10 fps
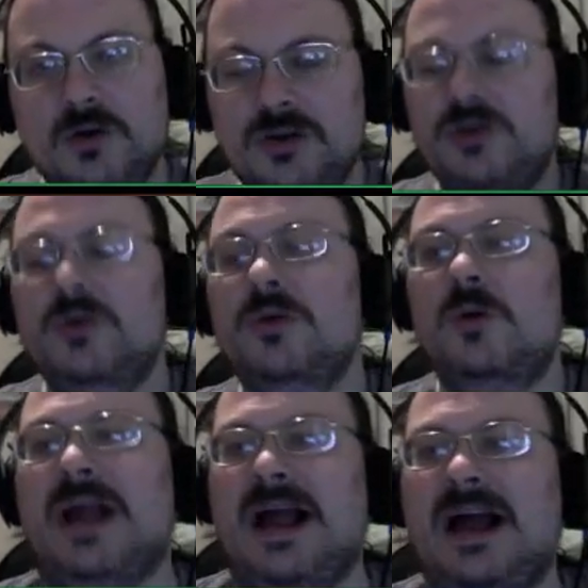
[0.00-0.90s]
you
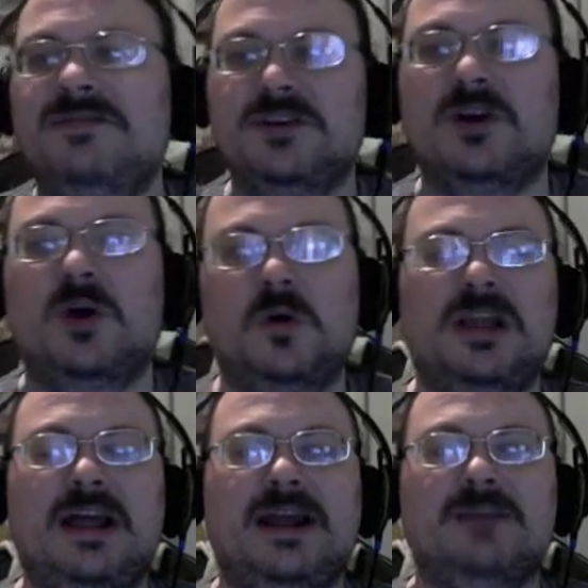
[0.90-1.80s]
don't have to go,
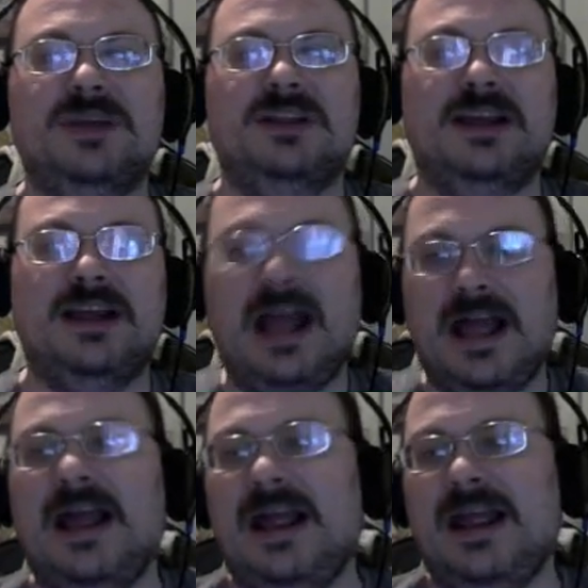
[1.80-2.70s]
like, and be like,
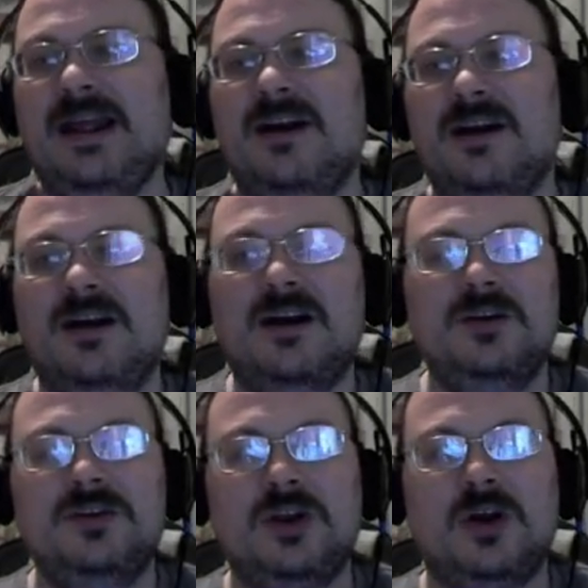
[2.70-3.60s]
hey,
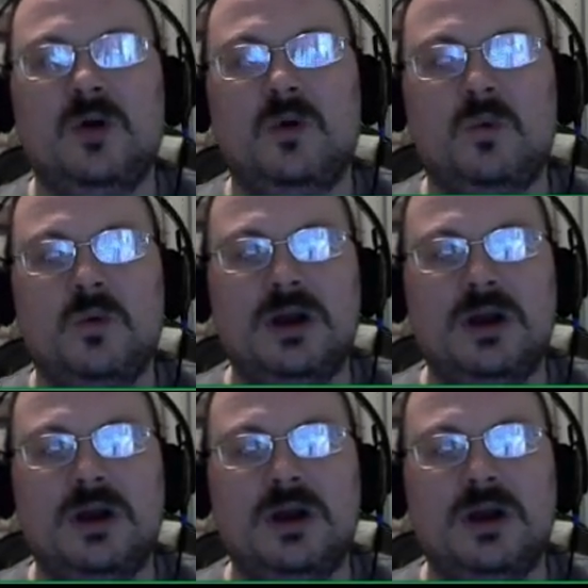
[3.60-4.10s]
you know,